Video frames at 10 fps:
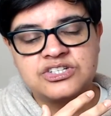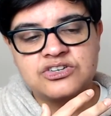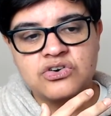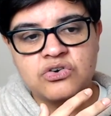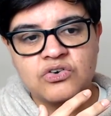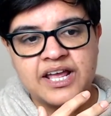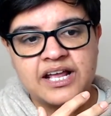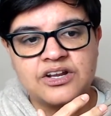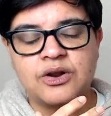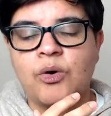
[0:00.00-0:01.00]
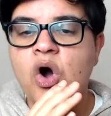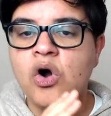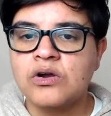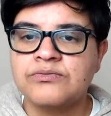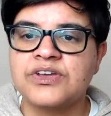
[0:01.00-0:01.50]

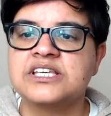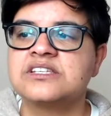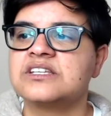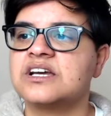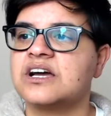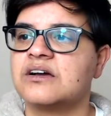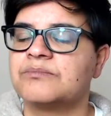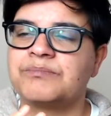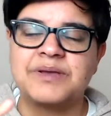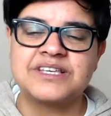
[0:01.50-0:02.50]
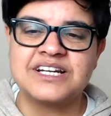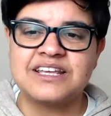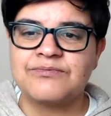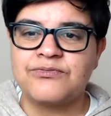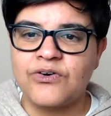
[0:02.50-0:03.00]
harvest,
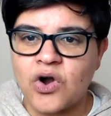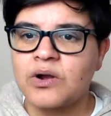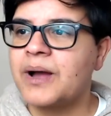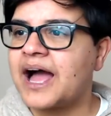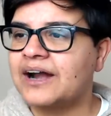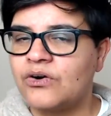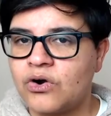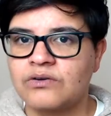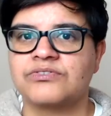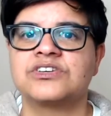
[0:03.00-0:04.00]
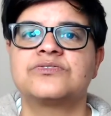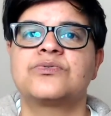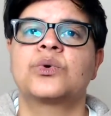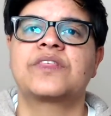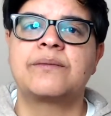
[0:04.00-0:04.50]
basically farm and harvest
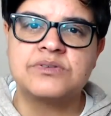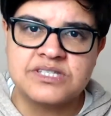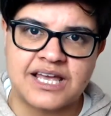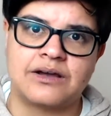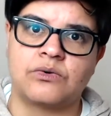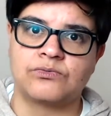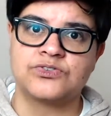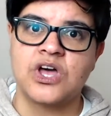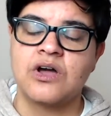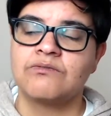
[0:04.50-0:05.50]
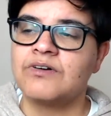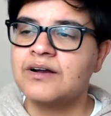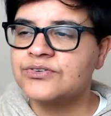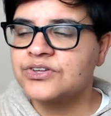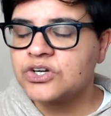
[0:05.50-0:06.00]
for themselves,
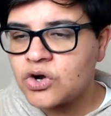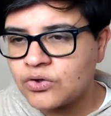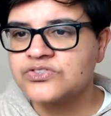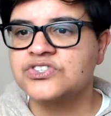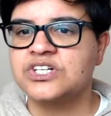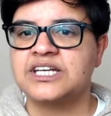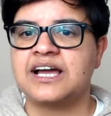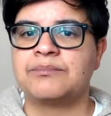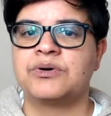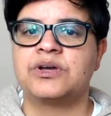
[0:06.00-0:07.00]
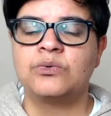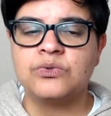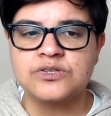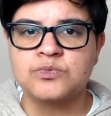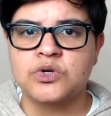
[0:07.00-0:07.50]
rather than constantly have putting all
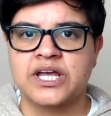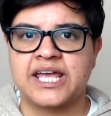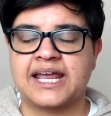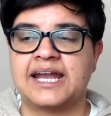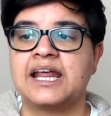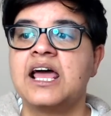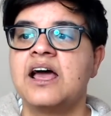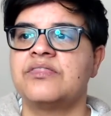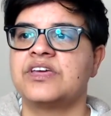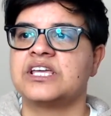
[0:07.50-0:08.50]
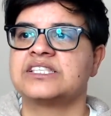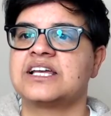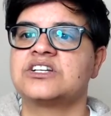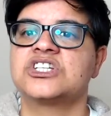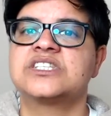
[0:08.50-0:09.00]
this work in that is
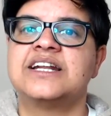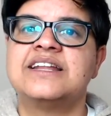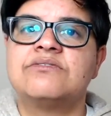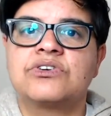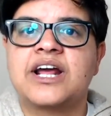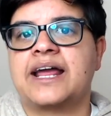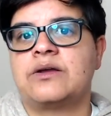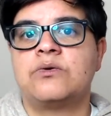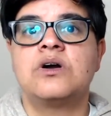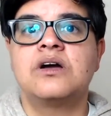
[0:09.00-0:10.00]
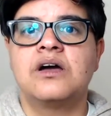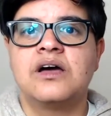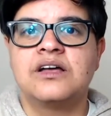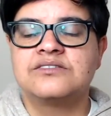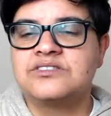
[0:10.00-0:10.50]
then just delivered out
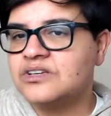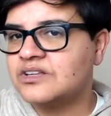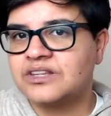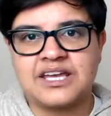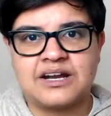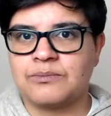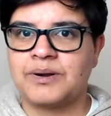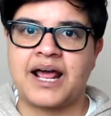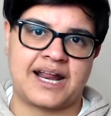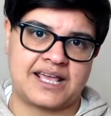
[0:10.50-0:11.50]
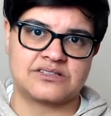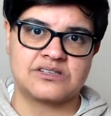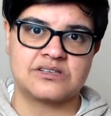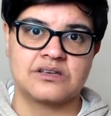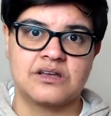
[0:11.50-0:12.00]
to the inner
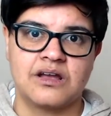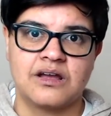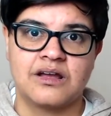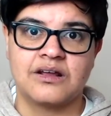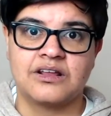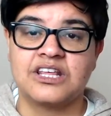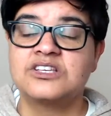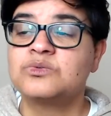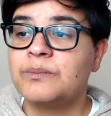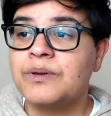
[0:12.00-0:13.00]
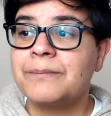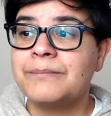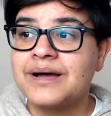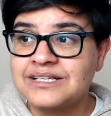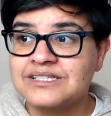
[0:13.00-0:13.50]
planets. This would be a
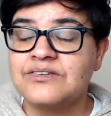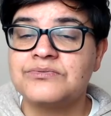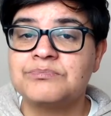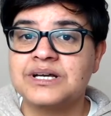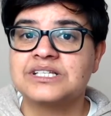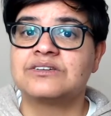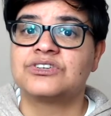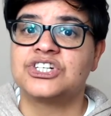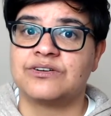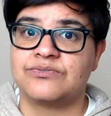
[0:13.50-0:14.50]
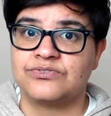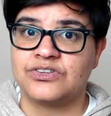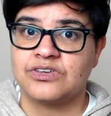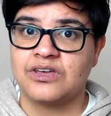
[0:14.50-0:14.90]
massive, massive shift